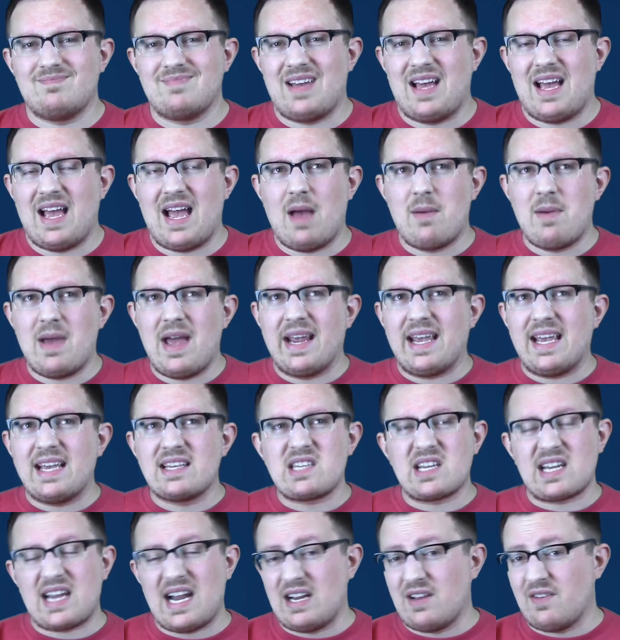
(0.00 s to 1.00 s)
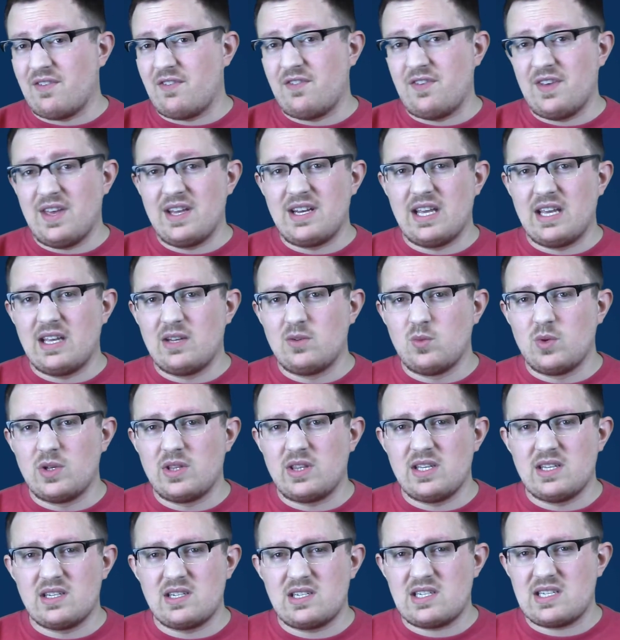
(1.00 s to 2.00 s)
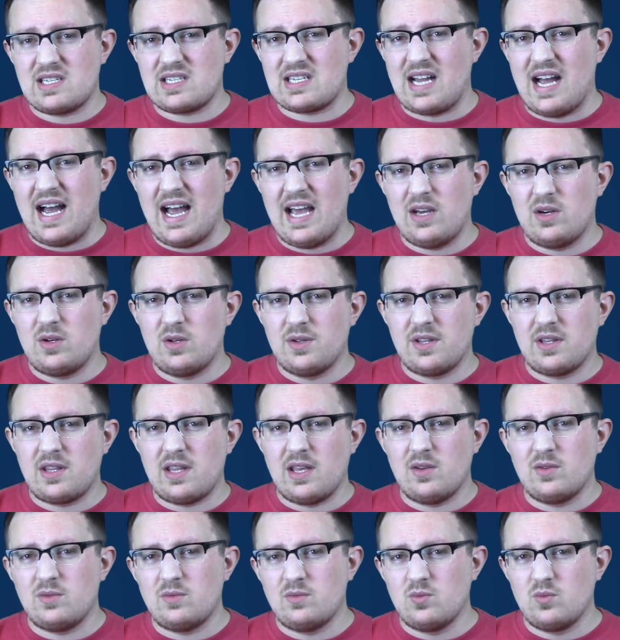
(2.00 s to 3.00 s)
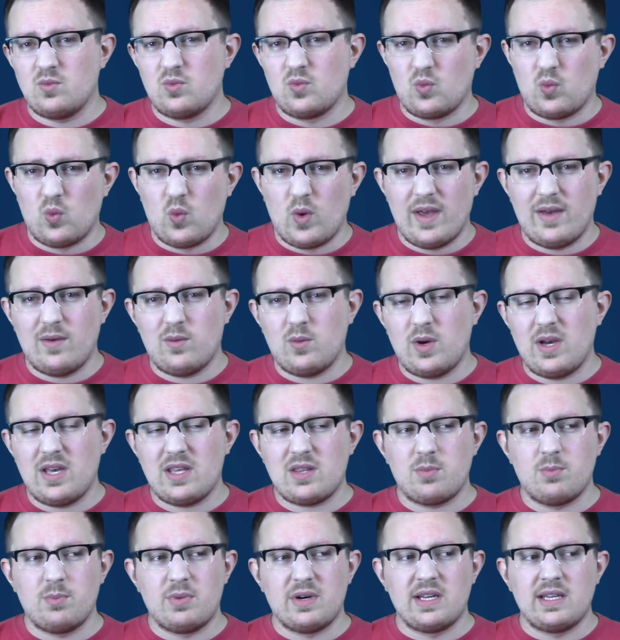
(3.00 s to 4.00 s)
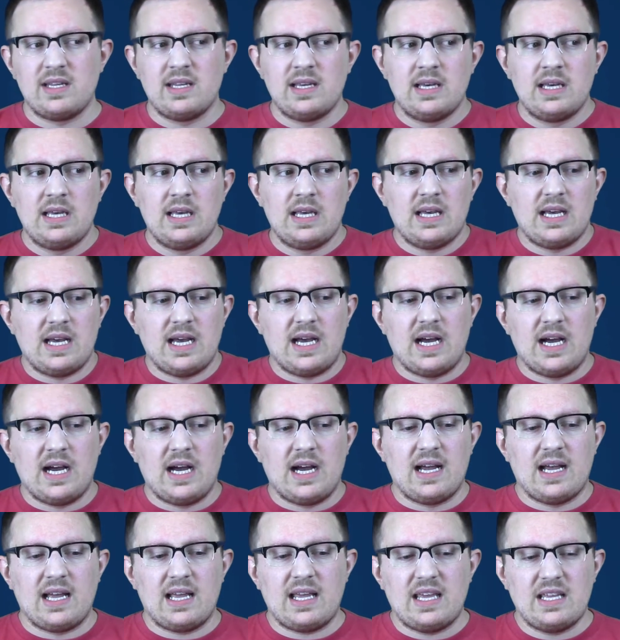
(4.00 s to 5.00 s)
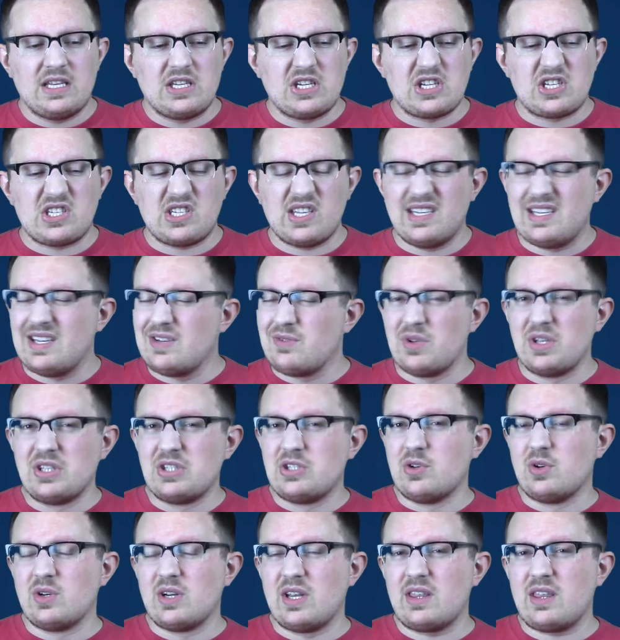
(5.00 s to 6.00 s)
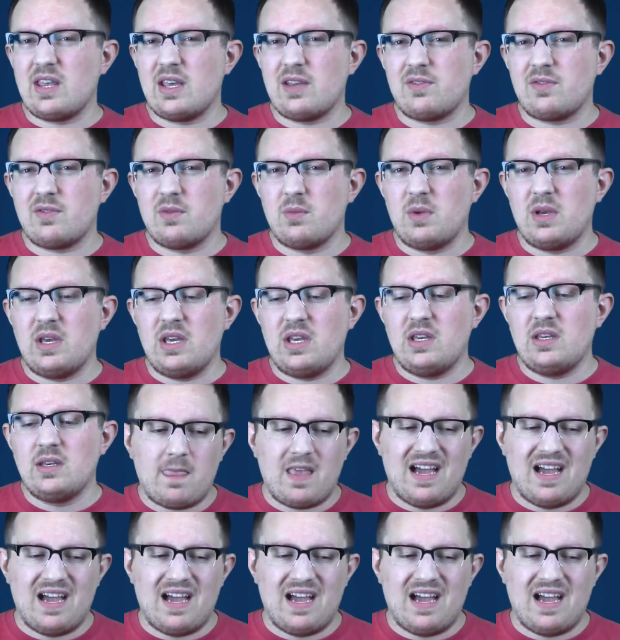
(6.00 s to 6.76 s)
I mean, I guess it kind of fit in with this style that they went with, but it didn't really do anything for me.